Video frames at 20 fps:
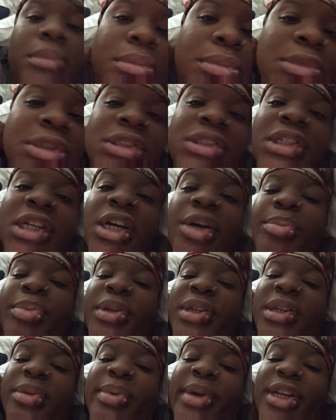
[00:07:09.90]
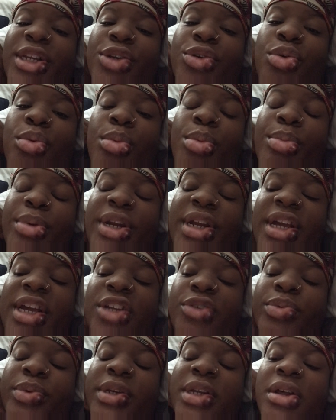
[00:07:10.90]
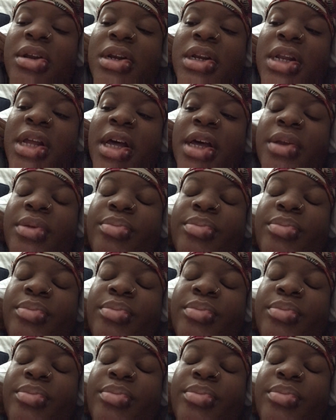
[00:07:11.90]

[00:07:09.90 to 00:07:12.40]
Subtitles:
It's not completely back to normal, but the head went down a lot.